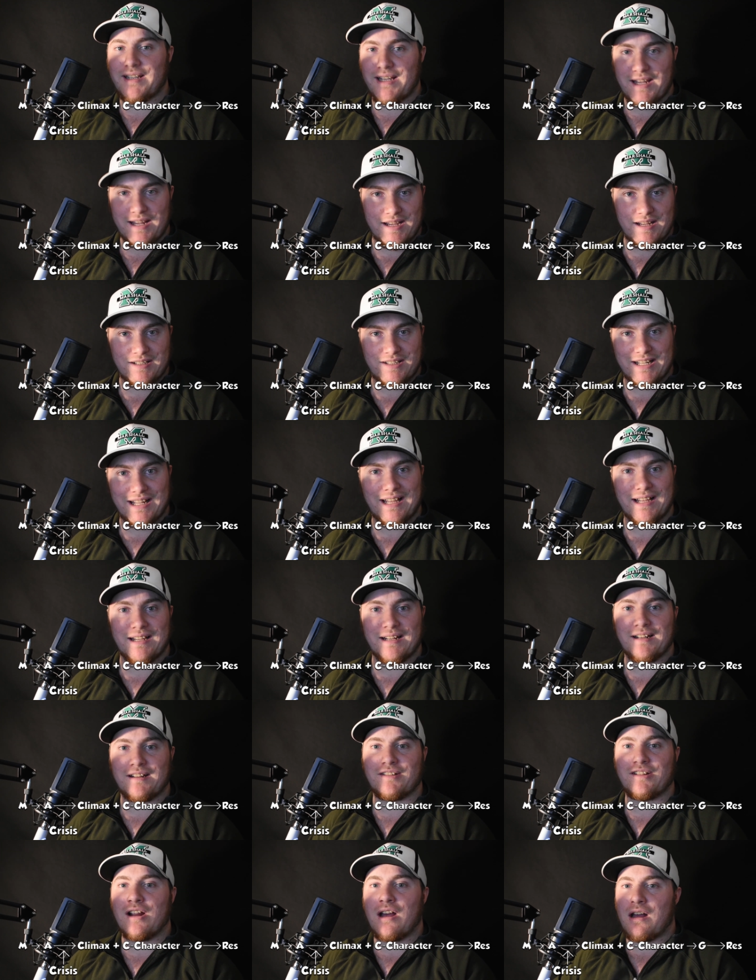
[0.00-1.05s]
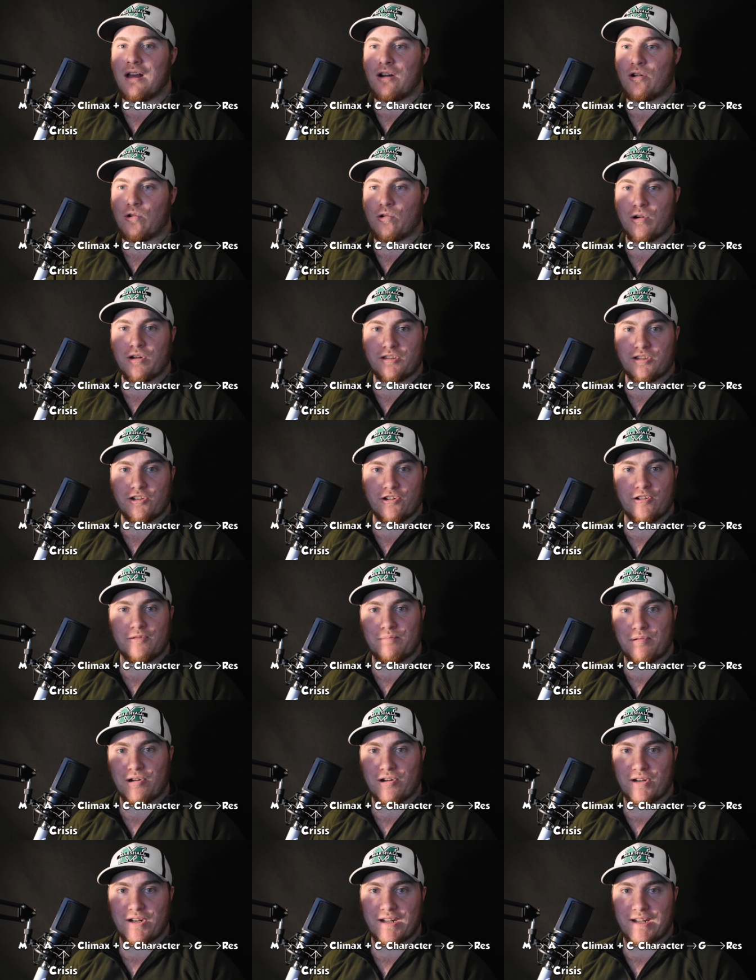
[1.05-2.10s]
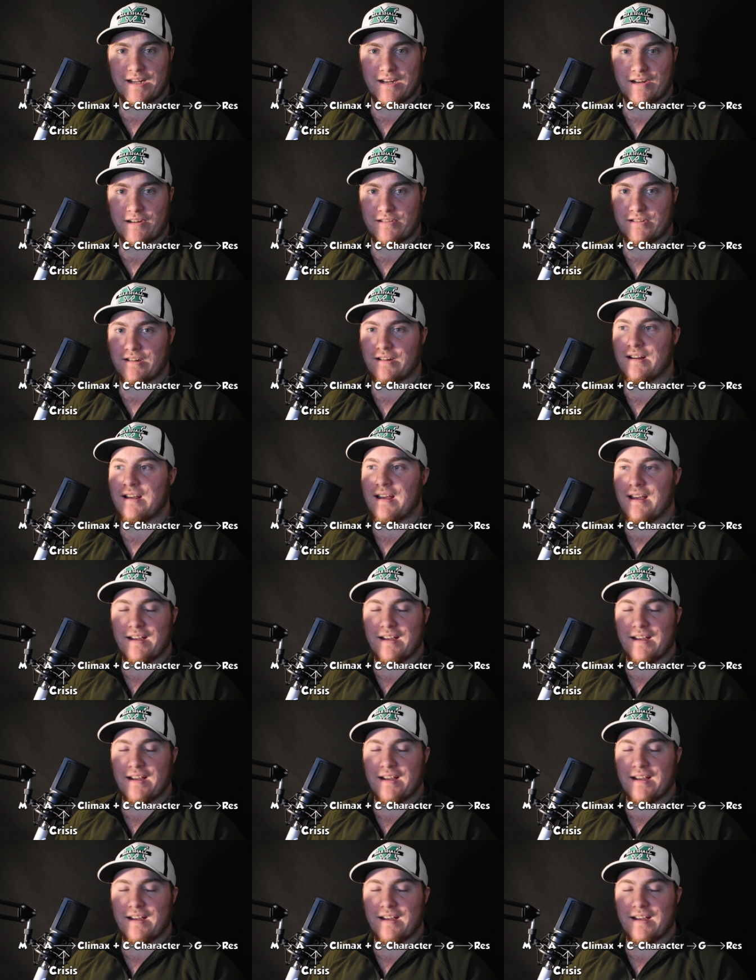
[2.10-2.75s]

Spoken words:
the antagonist, or a third-party character.